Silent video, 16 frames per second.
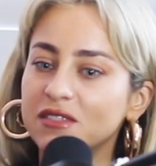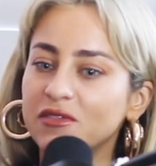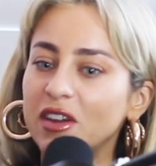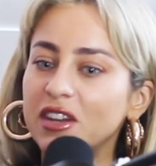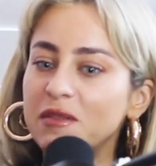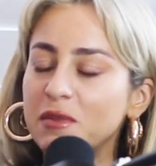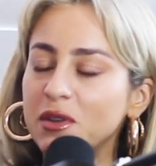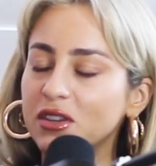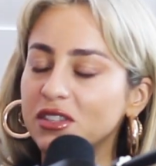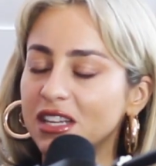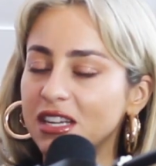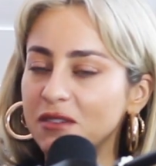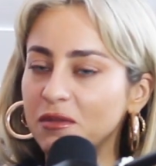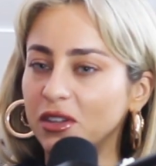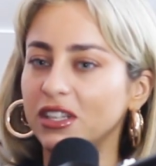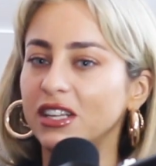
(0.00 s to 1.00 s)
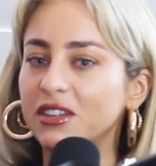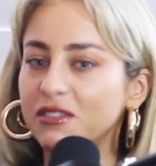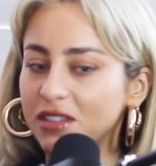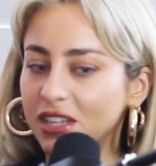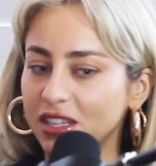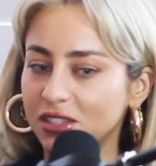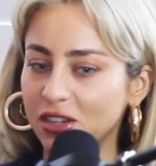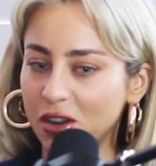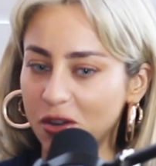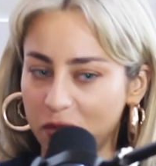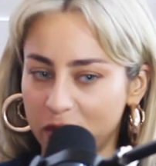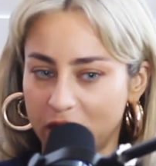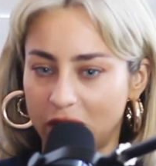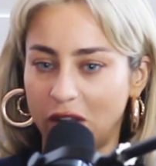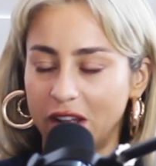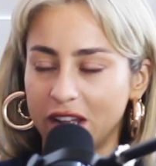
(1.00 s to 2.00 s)
funny because anyone hearing that title
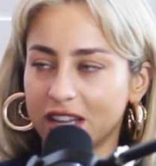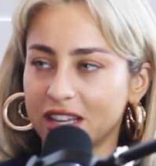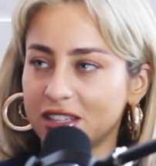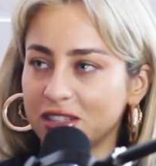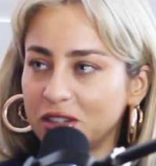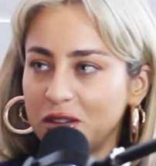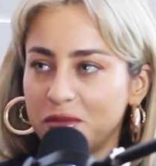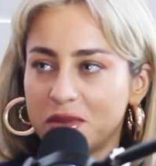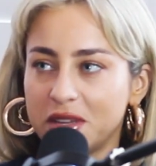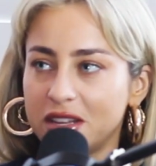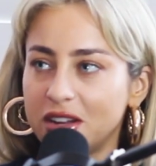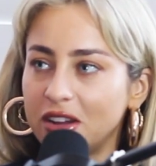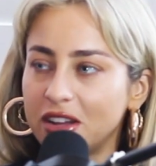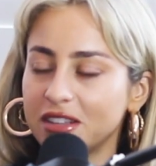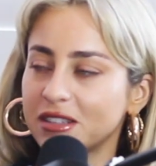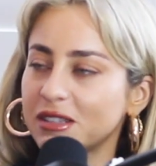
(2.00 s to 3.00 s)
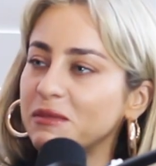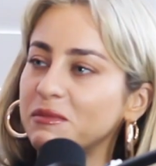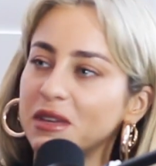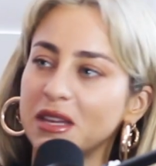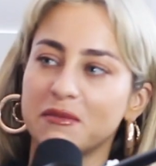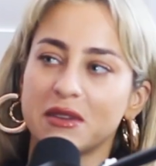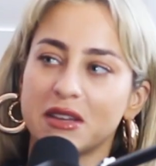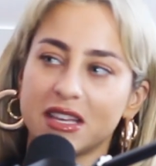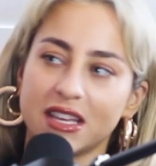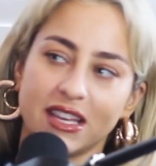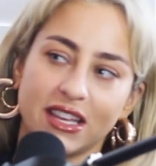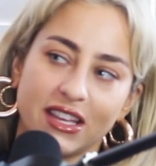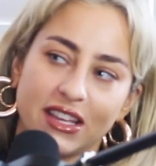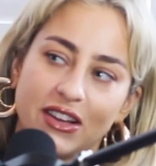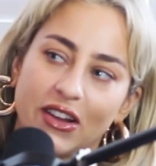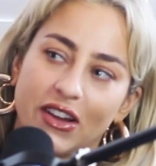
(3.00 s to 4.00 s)
be like, it's going to be like some
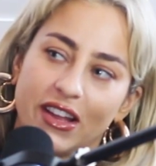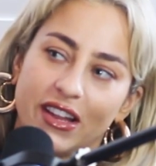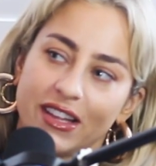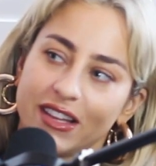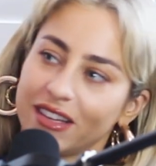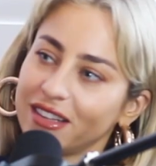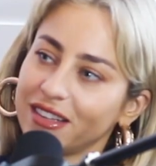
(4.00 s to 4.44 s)
gimmicky, like,